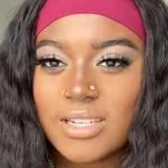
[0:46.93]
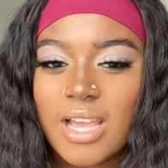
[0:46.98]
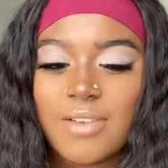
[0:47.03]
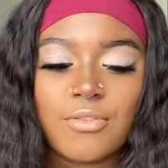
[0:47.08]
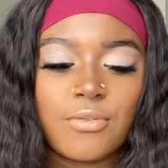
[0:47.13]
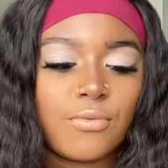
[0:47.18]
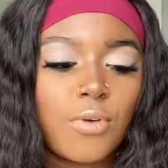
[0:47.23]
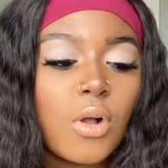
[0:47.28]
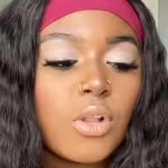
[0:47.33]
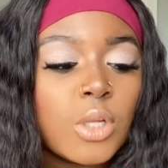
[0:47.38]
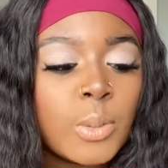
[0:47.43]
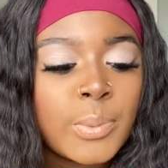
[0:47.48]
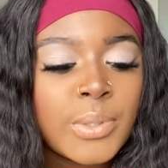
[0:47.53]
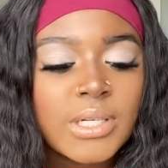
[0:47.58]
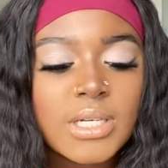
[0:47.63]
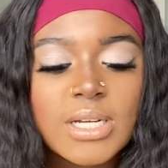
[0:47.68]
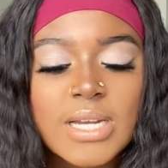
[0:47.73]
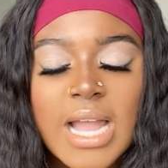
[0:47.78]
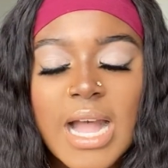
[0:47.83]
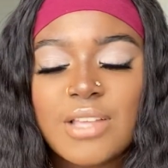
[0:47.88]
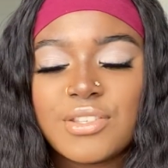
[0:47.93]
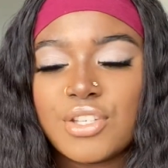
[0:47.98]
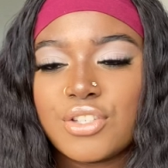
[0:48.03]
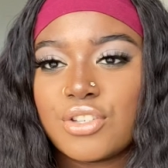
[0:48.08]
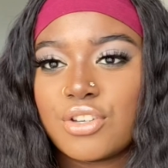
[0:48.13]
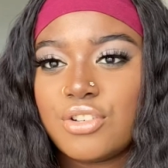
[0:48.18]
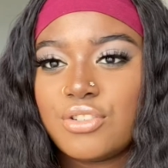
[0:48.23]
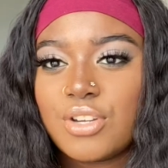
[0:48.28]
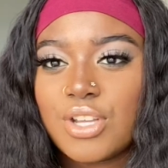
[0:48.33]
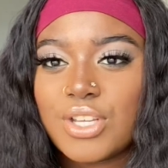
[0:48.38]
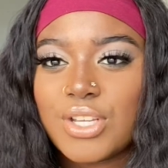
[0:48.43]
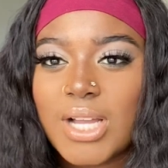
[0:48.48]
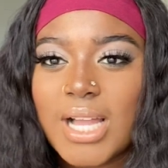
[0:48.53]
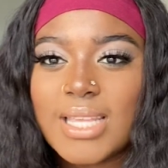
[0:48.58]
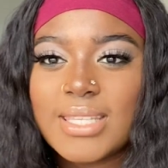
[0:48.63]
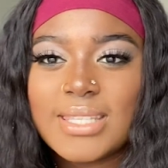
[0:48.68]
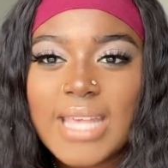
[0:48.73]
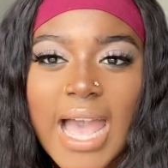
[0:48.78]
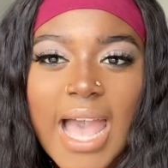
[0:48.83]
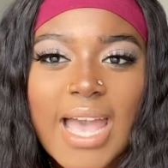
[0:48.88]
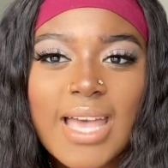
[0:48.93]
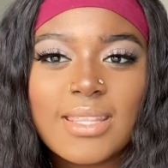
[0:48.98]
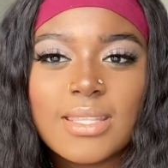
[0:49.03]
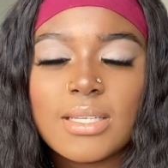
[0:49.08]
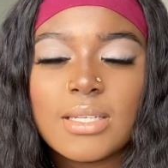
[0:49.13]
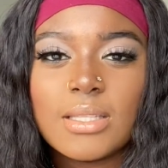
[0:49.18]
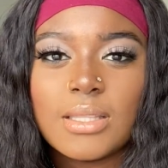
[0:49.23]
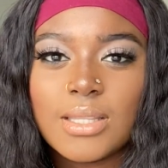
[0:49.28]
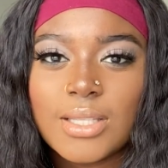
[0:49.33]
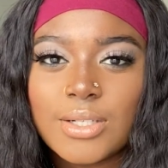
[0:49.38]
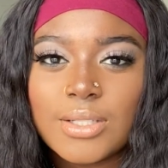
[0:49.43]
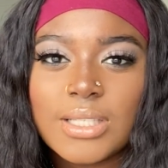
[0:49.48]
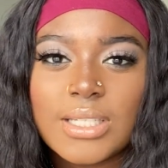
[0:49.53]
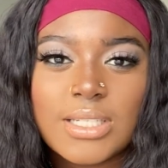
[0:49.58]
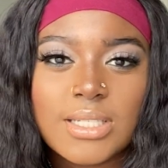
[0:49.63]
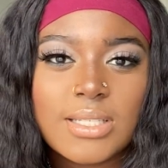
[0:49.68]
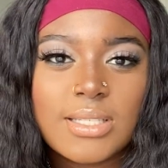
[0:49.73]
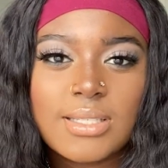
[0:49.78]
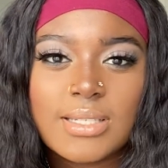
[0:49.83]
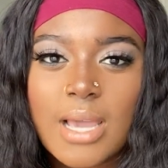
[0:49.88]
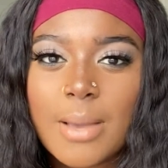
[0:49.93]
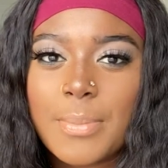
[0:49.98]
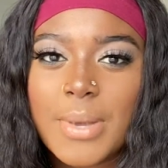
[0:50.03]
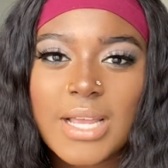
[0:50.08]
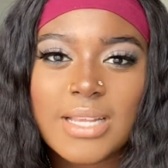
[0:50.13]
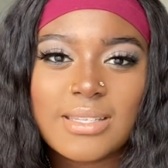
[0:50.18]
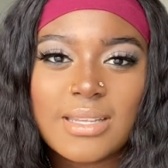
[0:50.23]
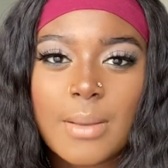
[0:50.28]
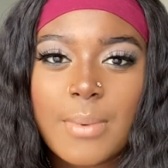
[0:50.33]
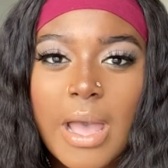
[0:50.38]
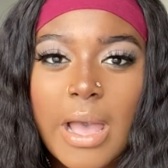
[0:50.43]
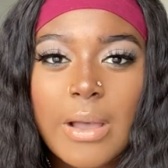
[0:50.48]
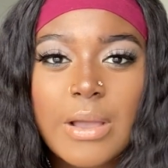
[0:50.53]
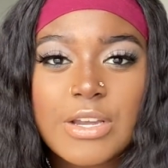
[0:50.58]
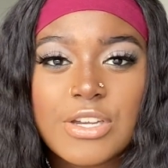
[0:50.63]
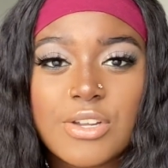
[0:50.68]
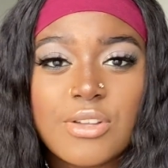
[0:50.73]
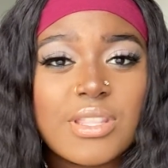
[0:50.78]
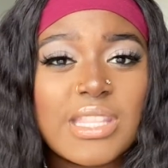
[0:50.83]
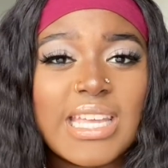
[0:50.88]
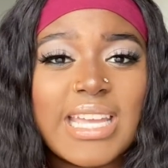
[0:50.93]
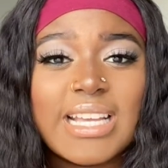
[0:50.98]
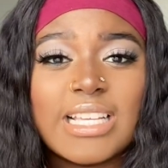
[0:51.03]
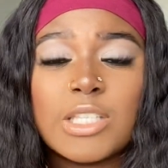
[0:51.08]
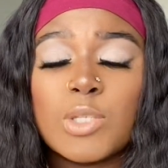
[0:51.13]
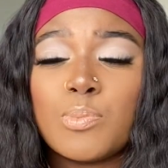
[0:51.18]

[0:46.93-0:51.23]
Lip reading: I have a Rolo printer now, so I was going to show you guys that, and then literally just step by step how I do things,